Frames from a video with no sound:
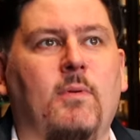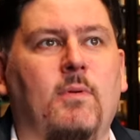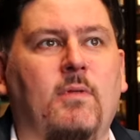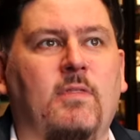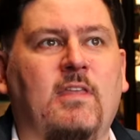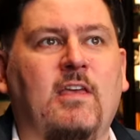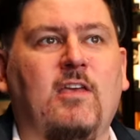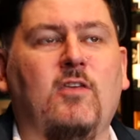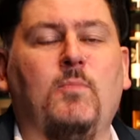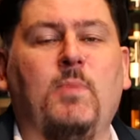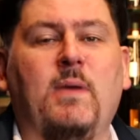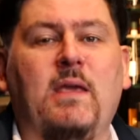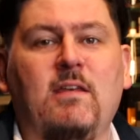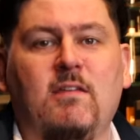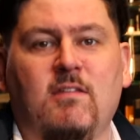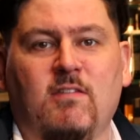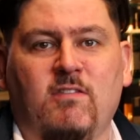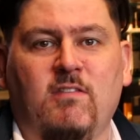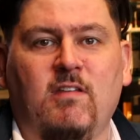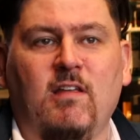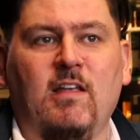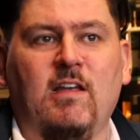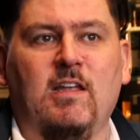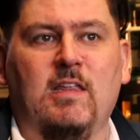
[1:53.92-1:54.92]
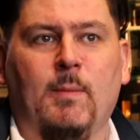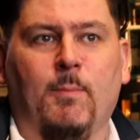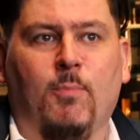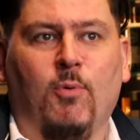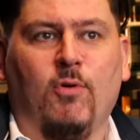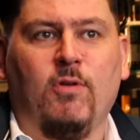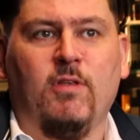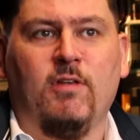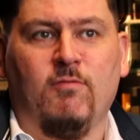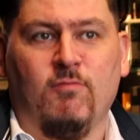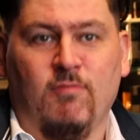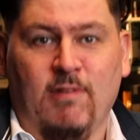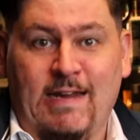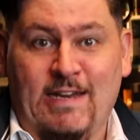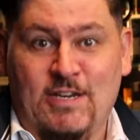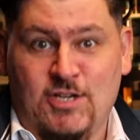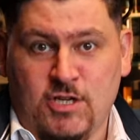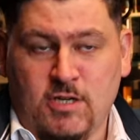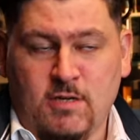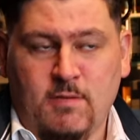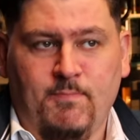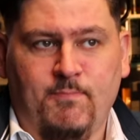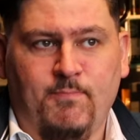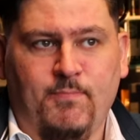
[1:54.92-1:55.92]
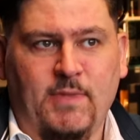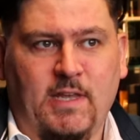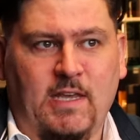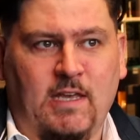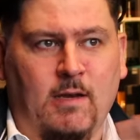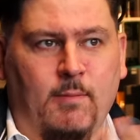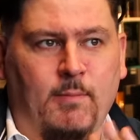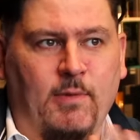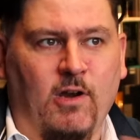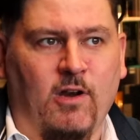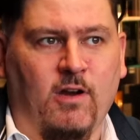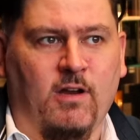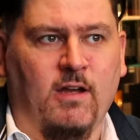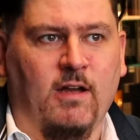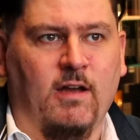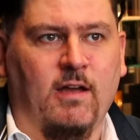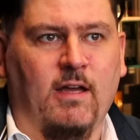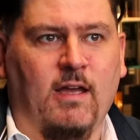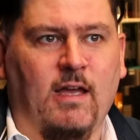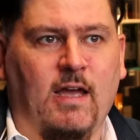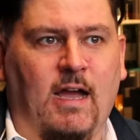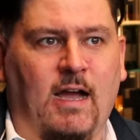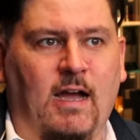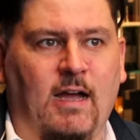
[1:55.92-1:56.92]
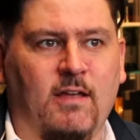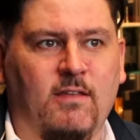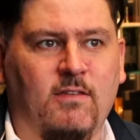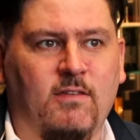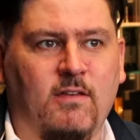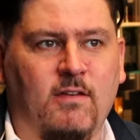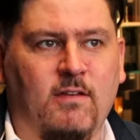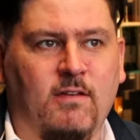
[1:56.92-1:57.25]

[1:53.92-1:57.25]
There's been distilling in the Brooklyn region in America uh,